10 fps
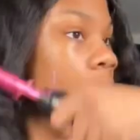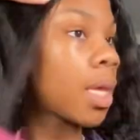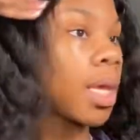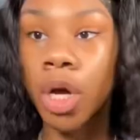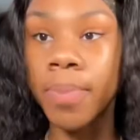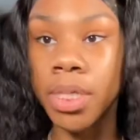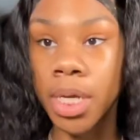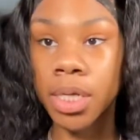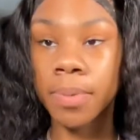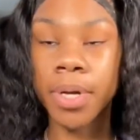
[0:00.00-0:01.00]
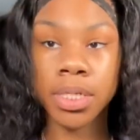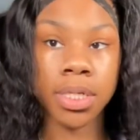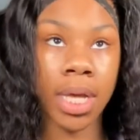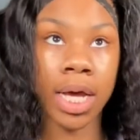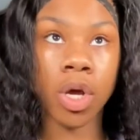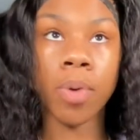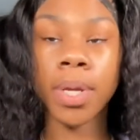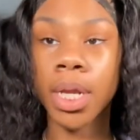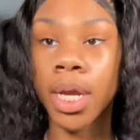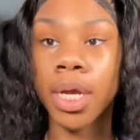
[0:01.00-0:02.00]
Don't be scared to press this hot comb
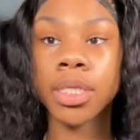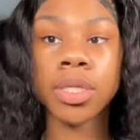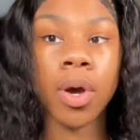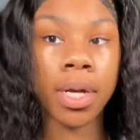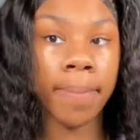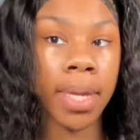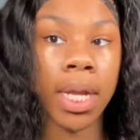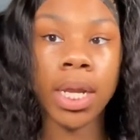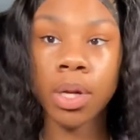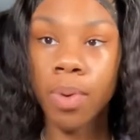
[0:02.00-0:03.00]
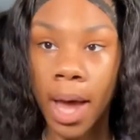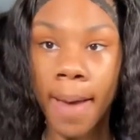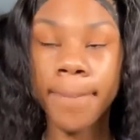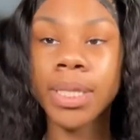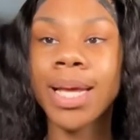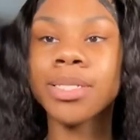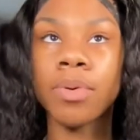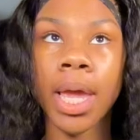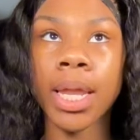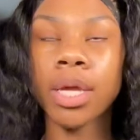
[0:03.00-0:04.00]
in the hair. It's gonna be a little hot, but that's
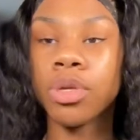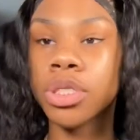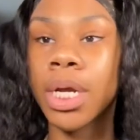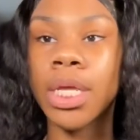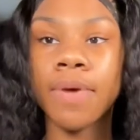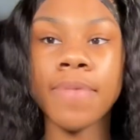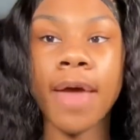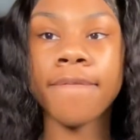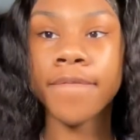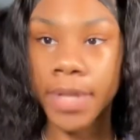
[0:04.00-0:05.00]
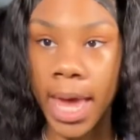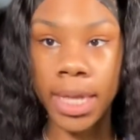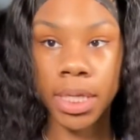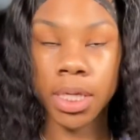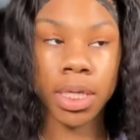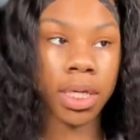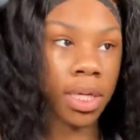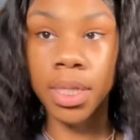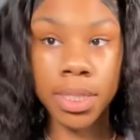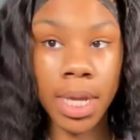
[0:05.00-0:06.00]
okay. Like you're trying to give that flat look.
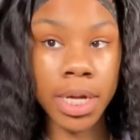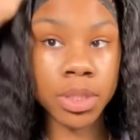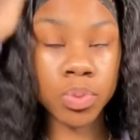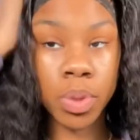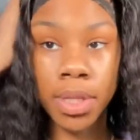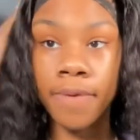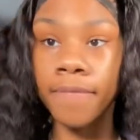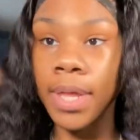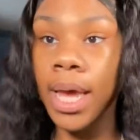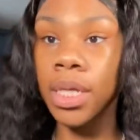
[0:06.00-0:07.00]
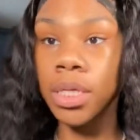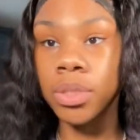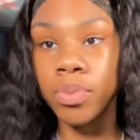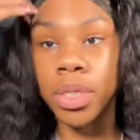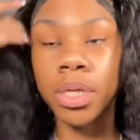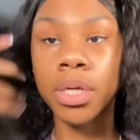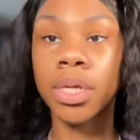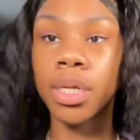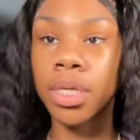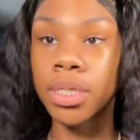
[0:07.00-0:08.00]
This side is really flat. It looks really good.
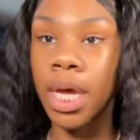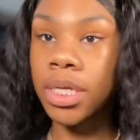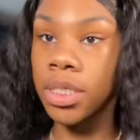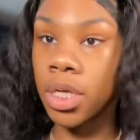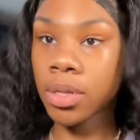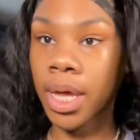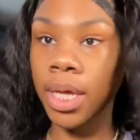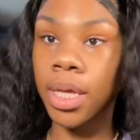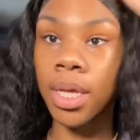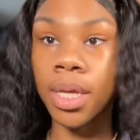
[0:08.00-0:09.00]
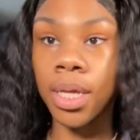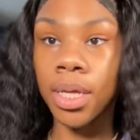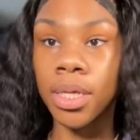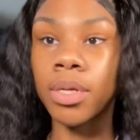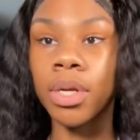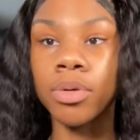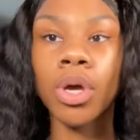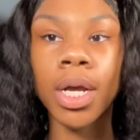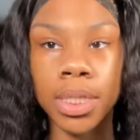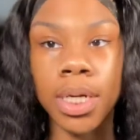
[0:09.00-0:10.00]
And this side still like, you know,
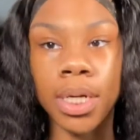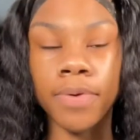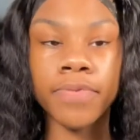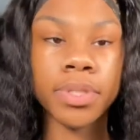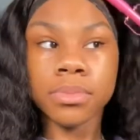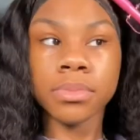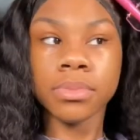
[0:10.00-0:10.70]
y'all see the difference.